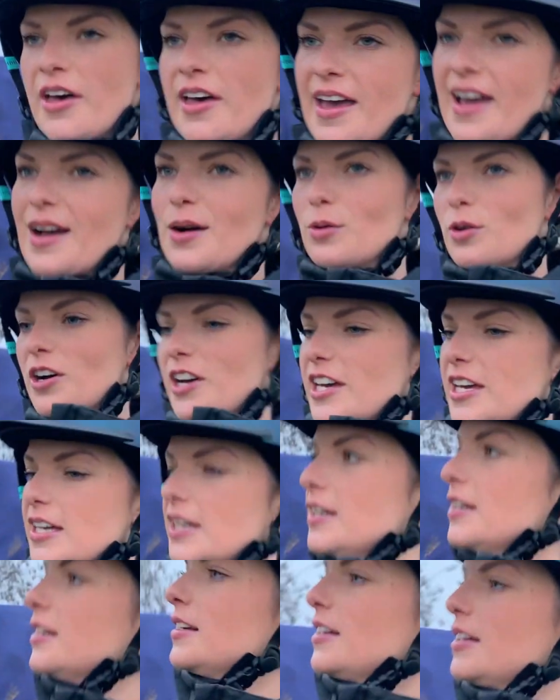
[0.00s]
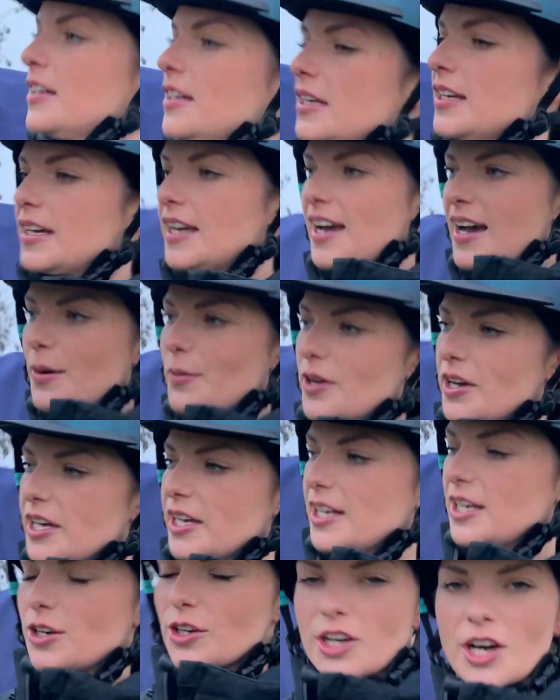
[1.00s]
how
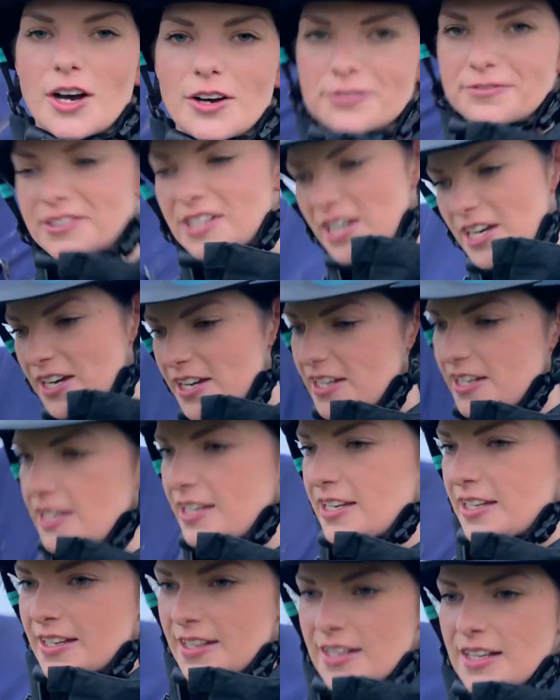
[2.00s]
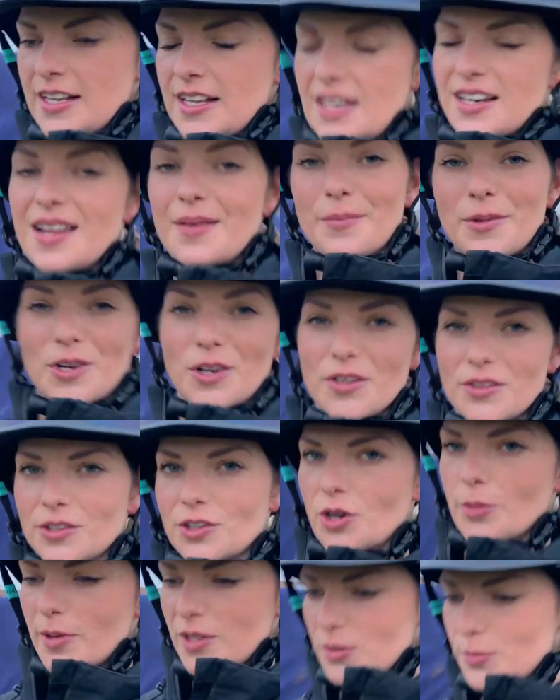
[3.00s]
I look after her. Let me know in the
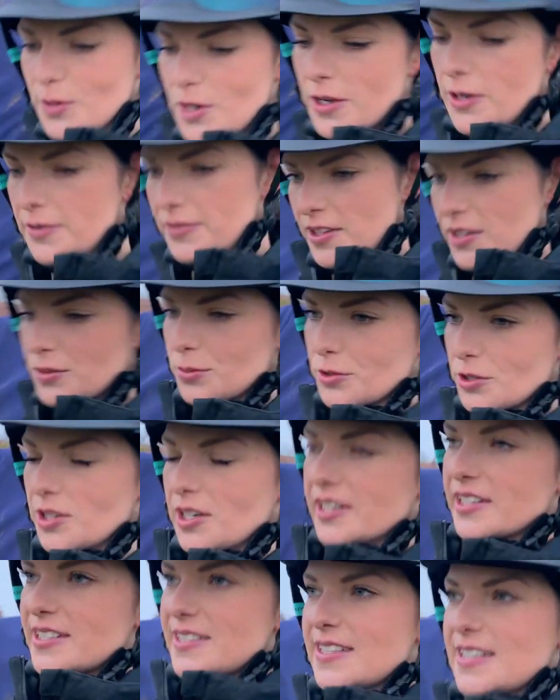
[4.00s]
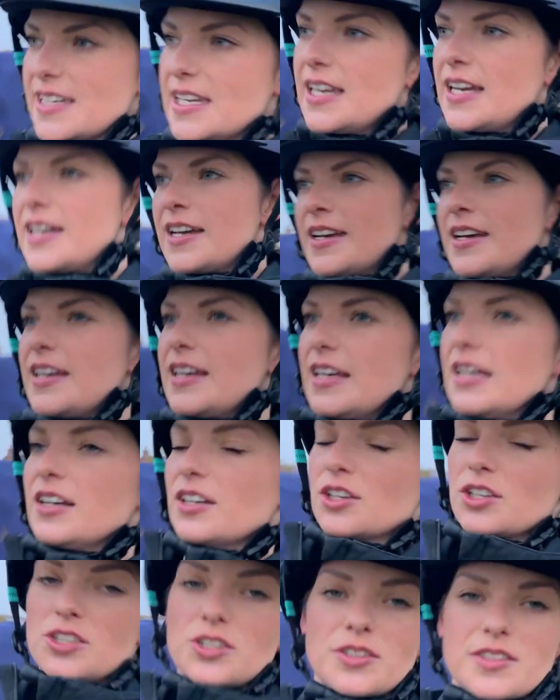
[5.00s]
comments below if that's what you'd like to see.
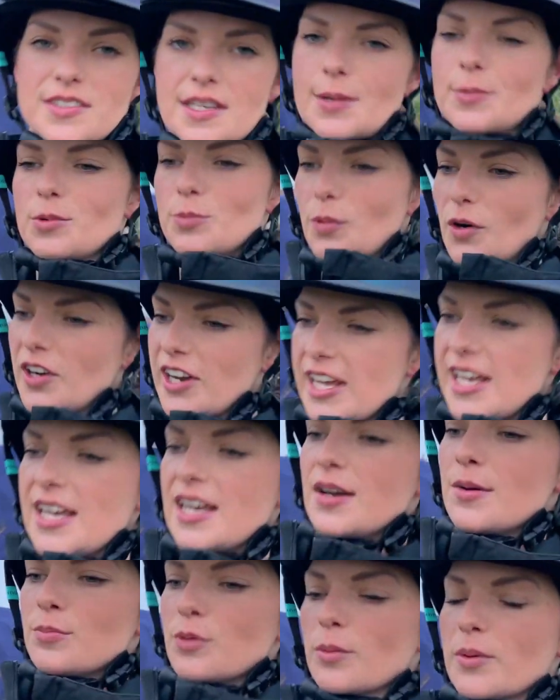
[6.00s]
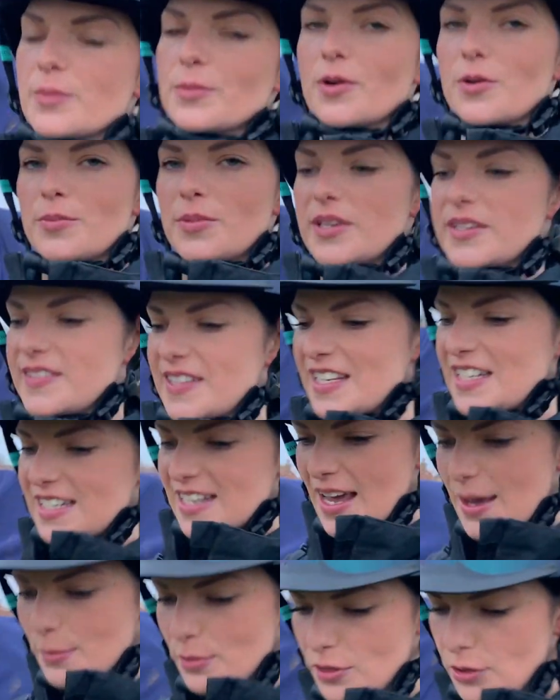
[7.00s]
Could do the same with Bonnie. Probably won't be as in
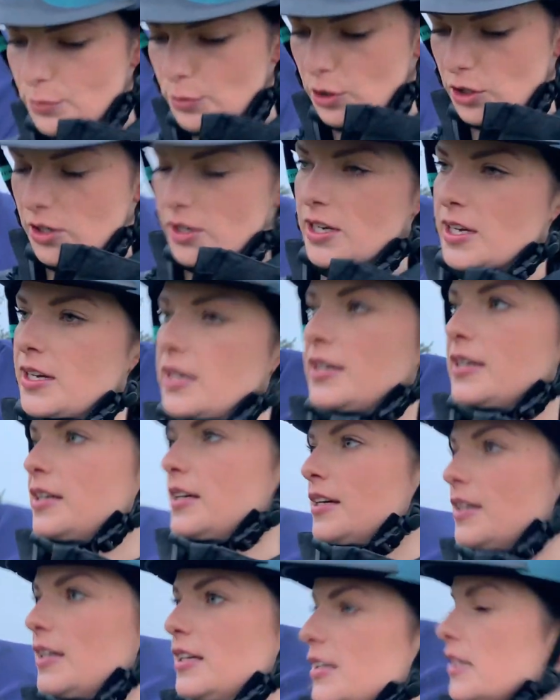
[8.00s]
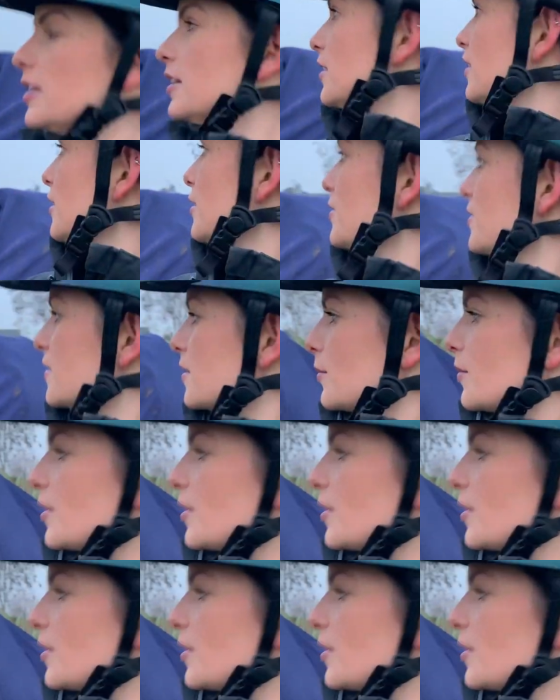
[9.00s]
depth, but you know, still